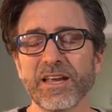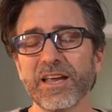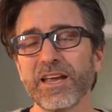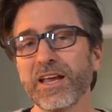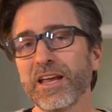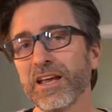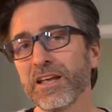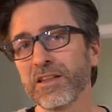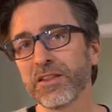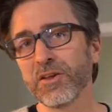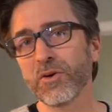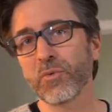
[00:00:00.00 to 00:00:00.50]

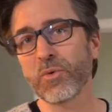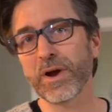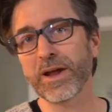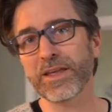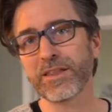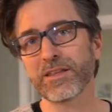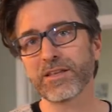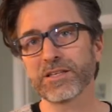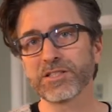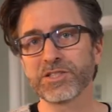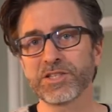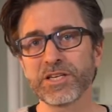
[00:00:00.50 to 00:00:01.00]
in the way
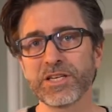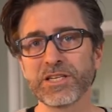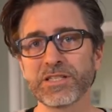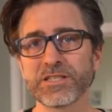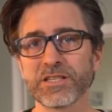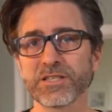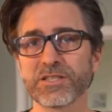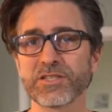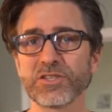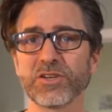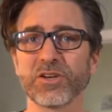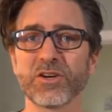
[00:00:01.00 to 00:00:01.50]
that
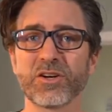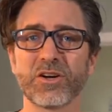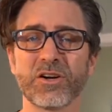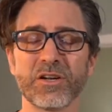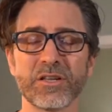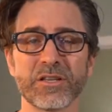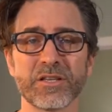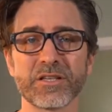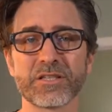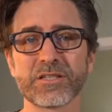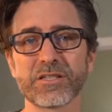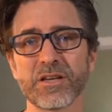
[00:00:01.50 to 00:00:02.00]
Jesus took
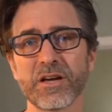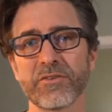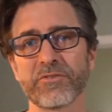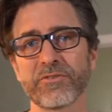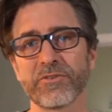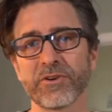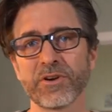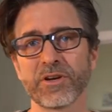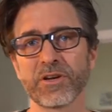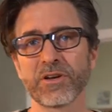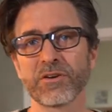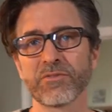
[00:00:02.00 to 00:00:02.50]
on the
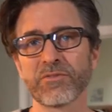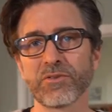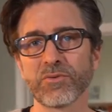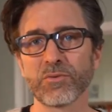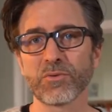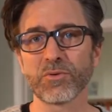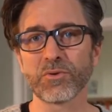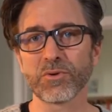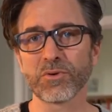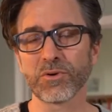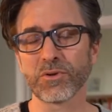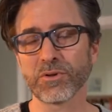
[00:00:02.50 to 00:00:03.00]
suffering of the
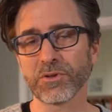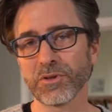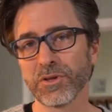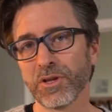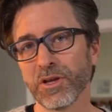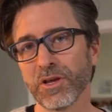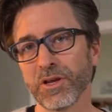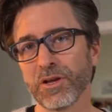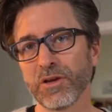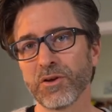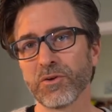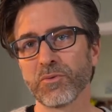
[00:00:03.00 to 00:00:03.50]
world
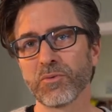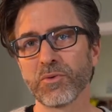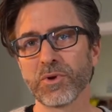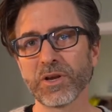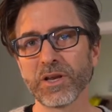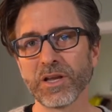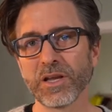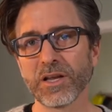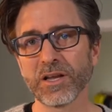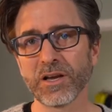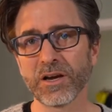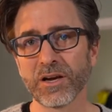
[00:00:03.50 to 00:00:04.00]
when
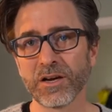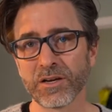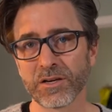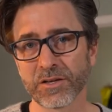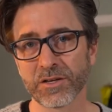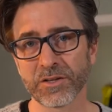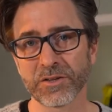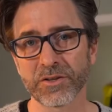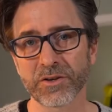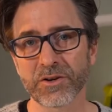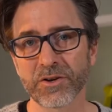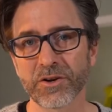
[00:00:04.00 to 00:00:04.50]
he hung
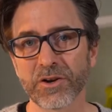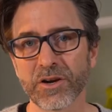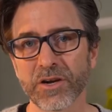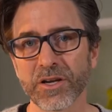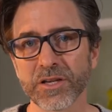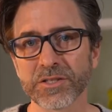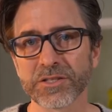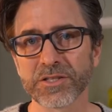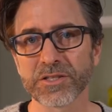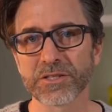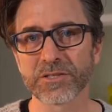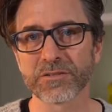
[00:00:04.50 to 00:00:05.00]
on the
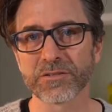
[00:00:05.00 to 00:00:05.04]
cross.